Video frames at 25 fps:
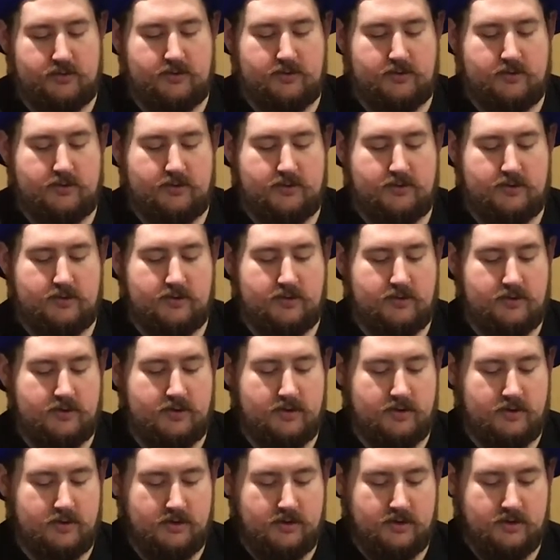
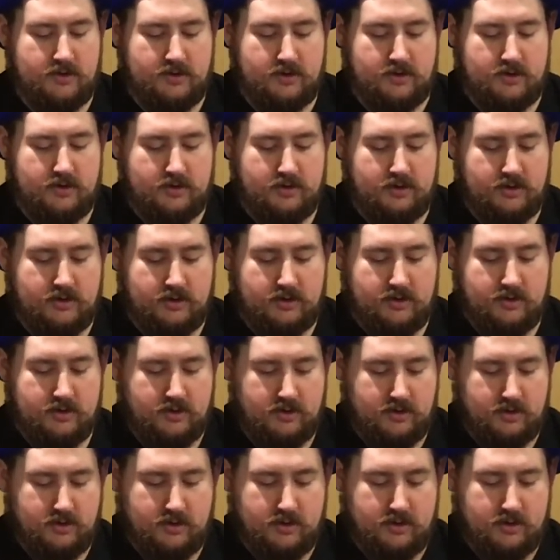
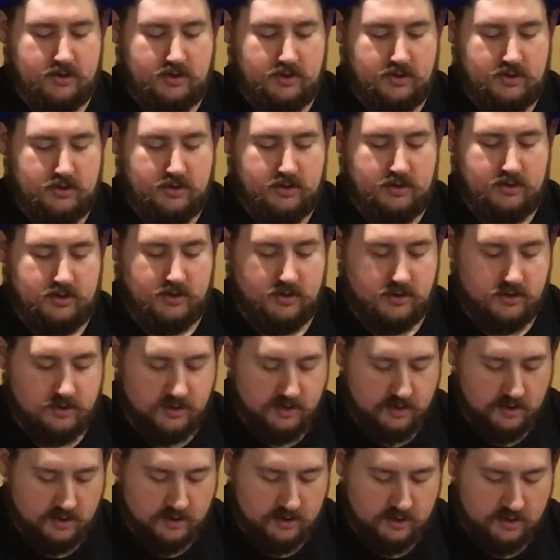
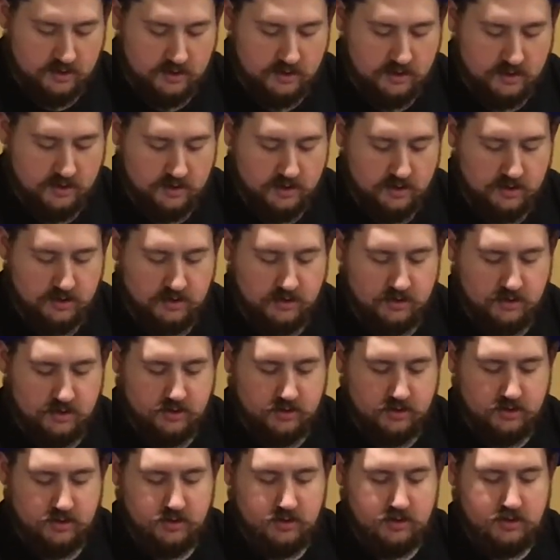
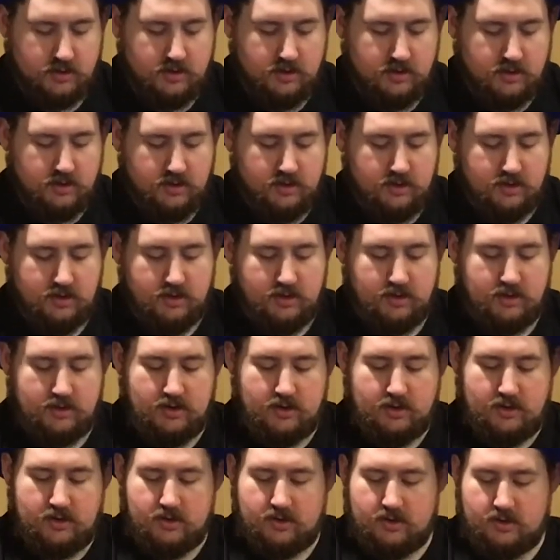
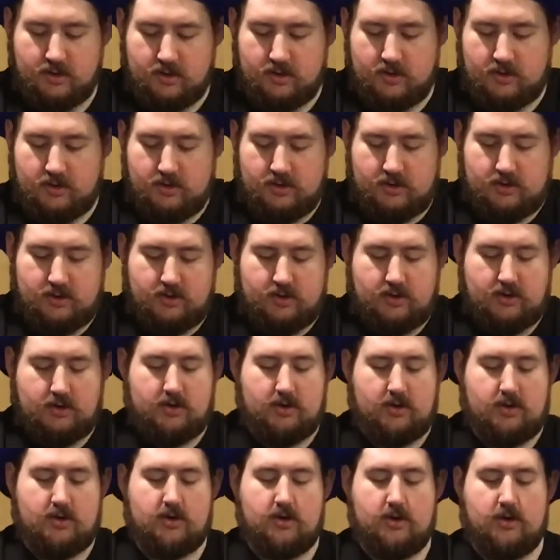
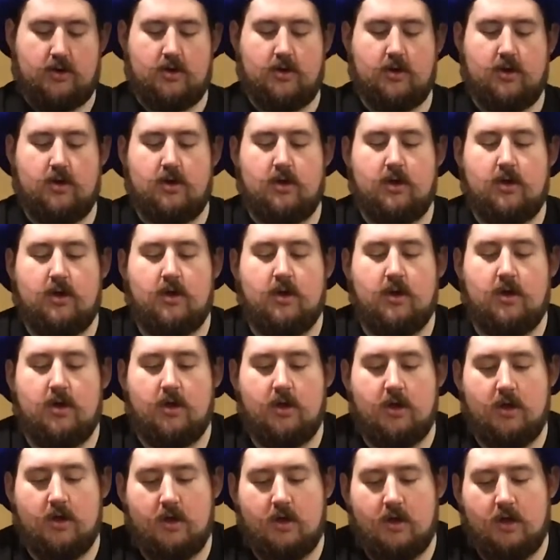
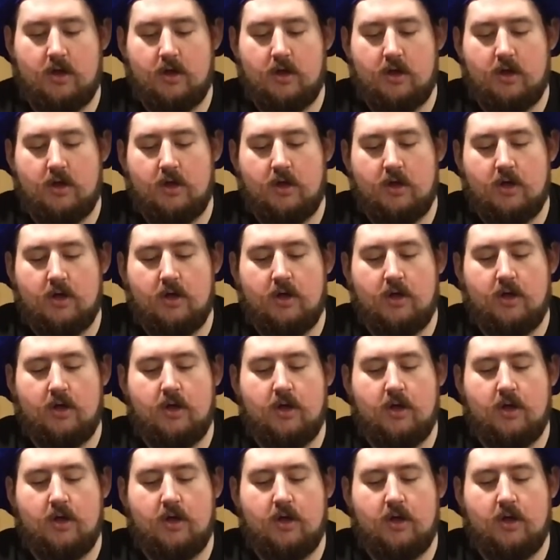Nothing is said.